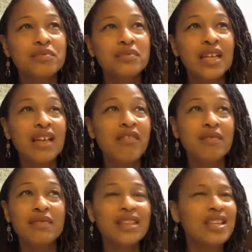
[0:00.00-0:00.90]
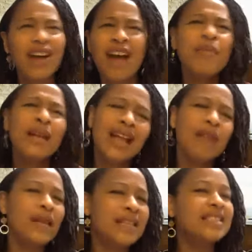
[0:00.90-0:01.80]
I love, I've been a lot
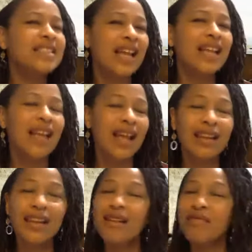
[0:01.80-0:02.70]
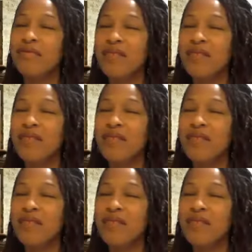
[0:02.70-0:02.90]
of places, and I love